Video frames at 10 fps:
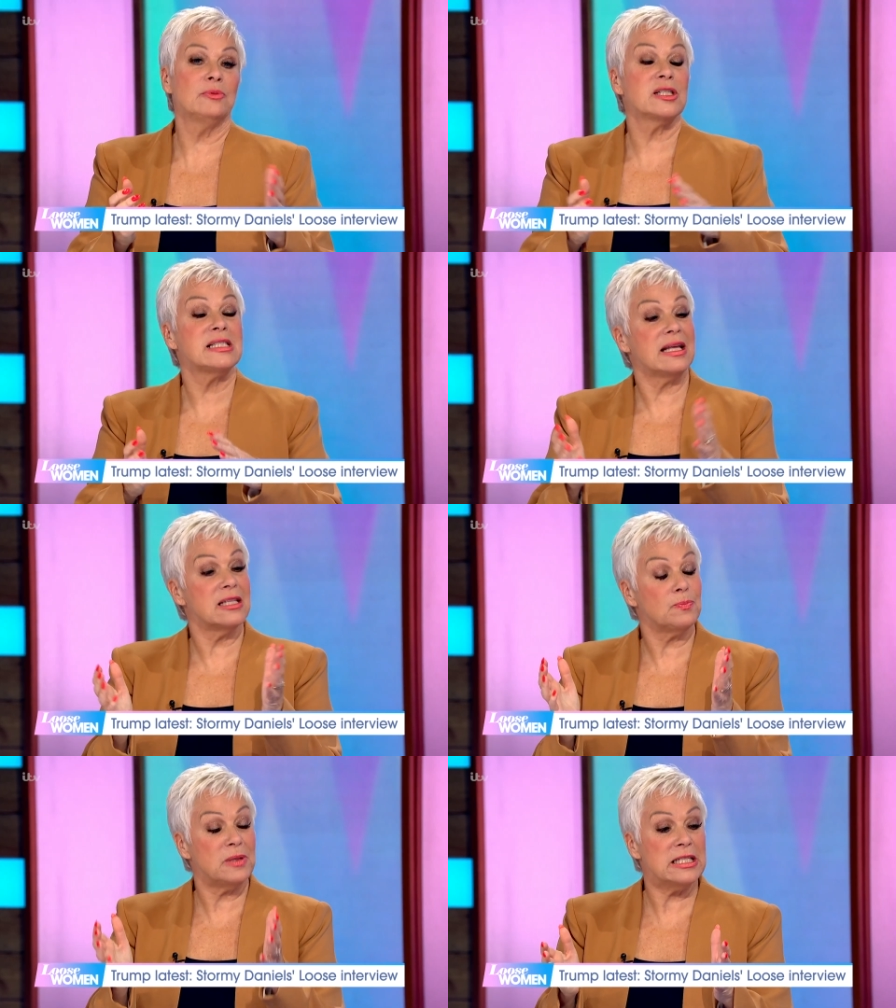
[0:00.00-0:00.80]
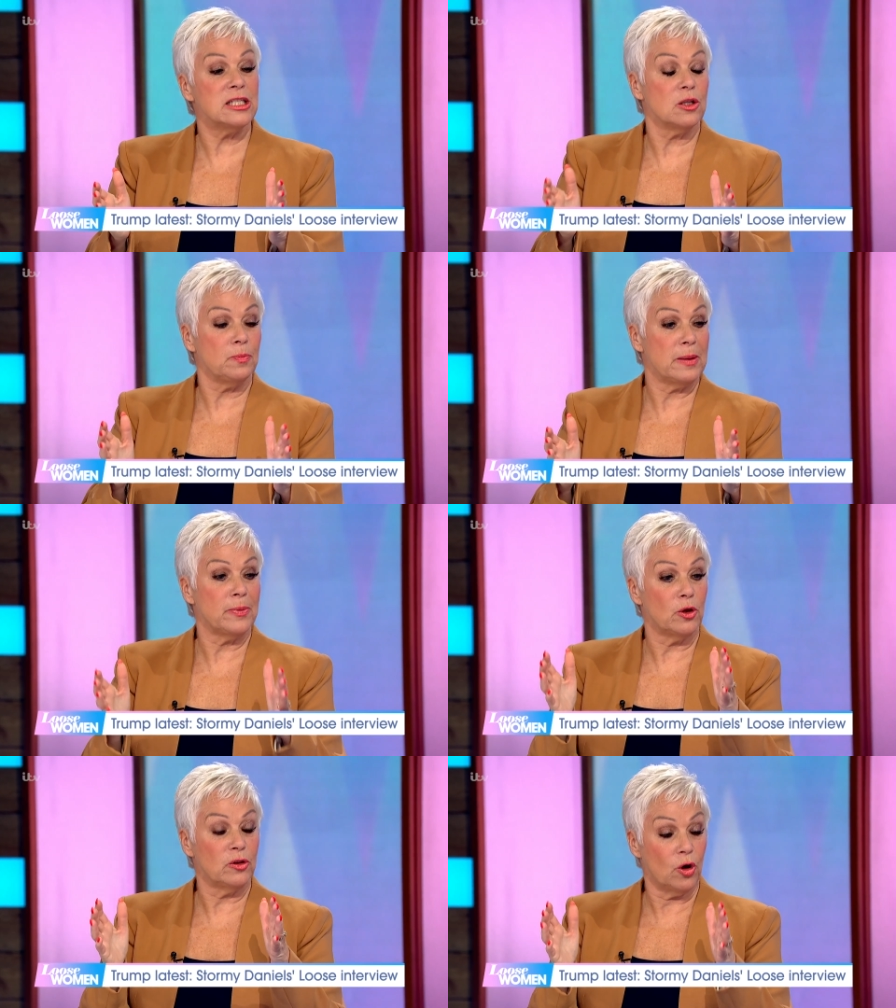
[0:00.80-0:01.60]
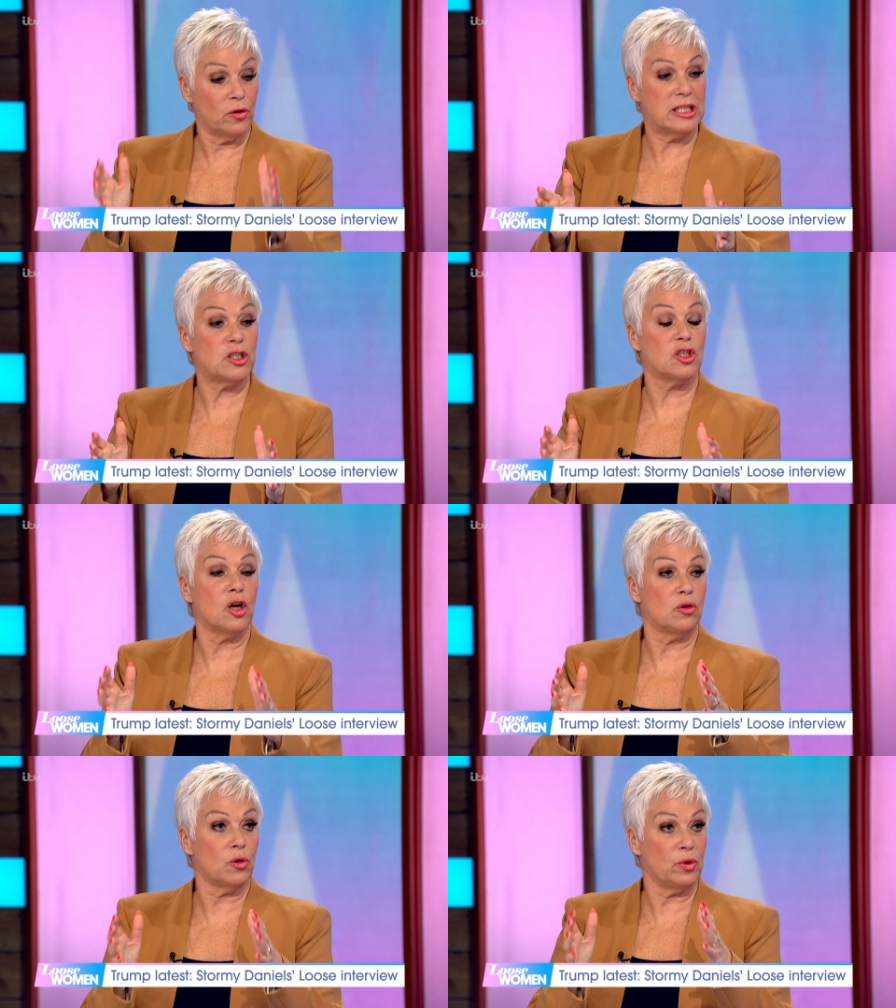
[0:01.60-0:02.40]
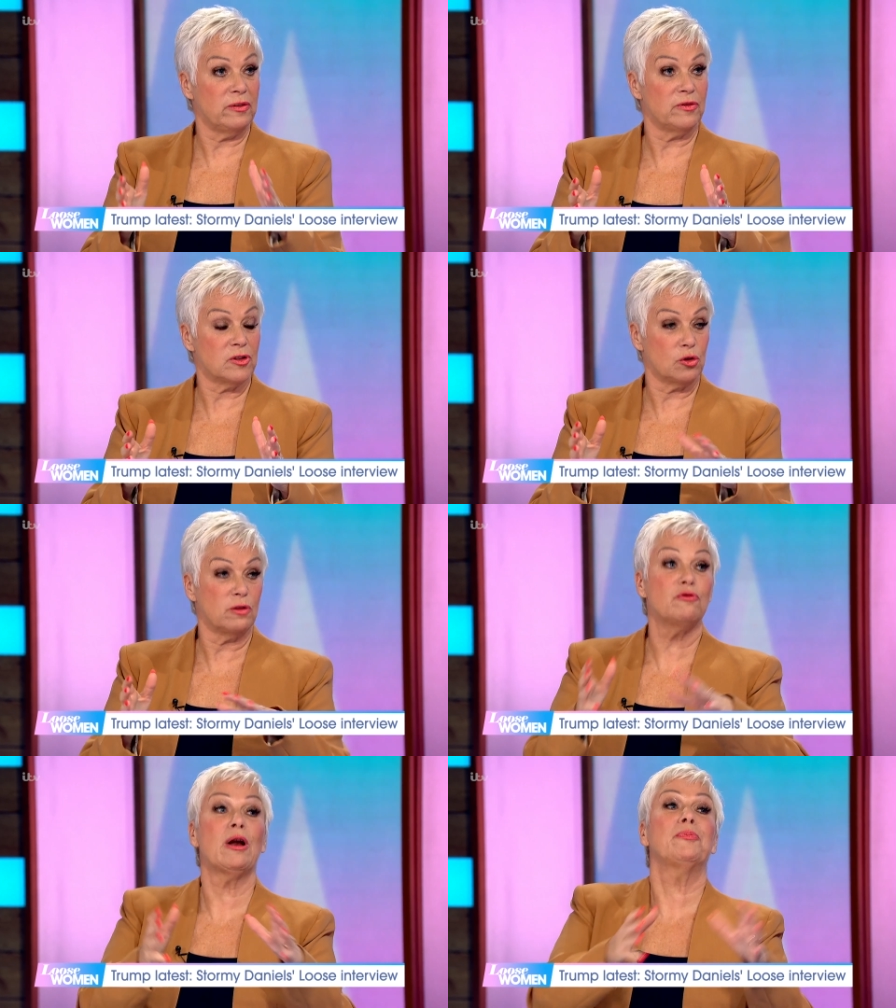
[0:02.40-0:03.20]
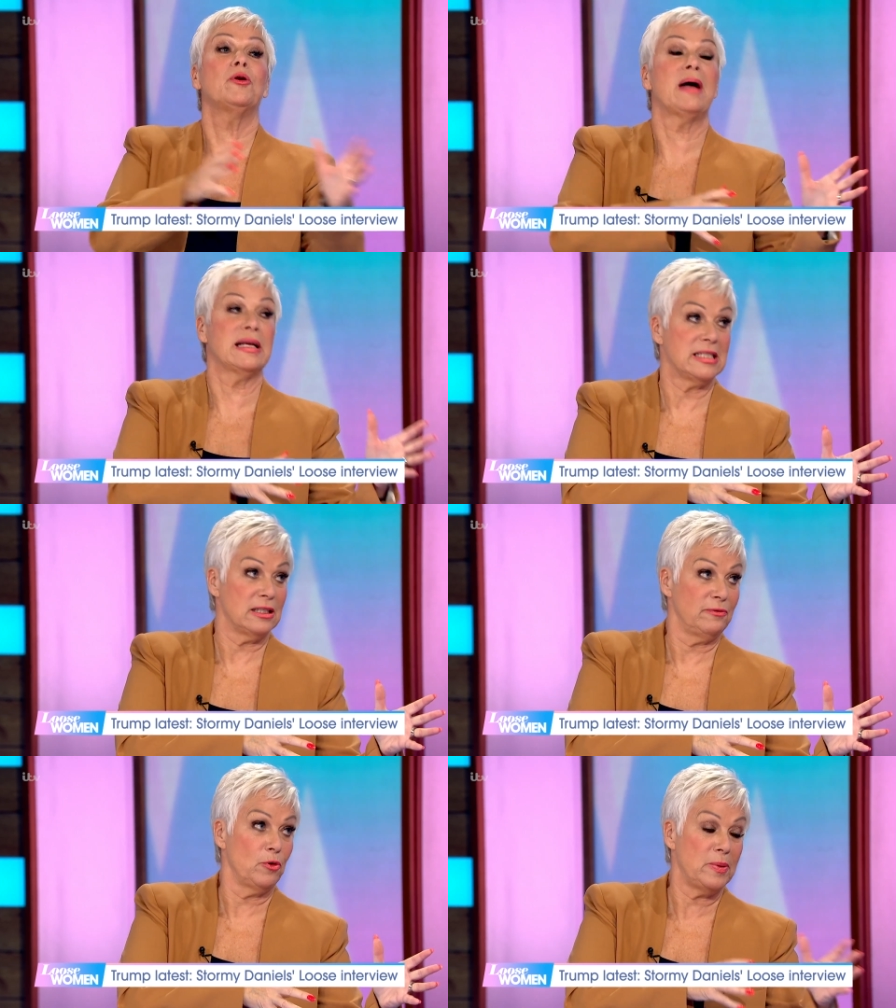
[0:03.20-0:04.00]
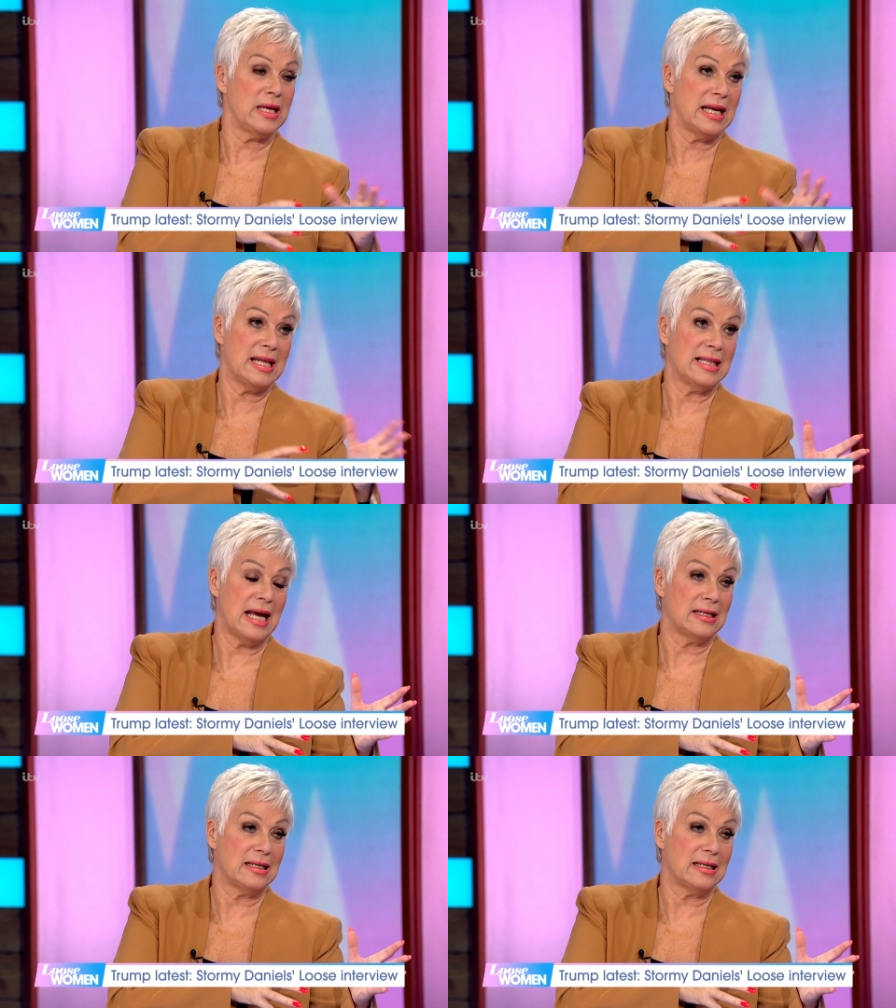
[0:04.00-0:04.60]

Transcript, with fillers: I'm just saying there's plenty other people on, on this show that we've sort of reprimanded for being in that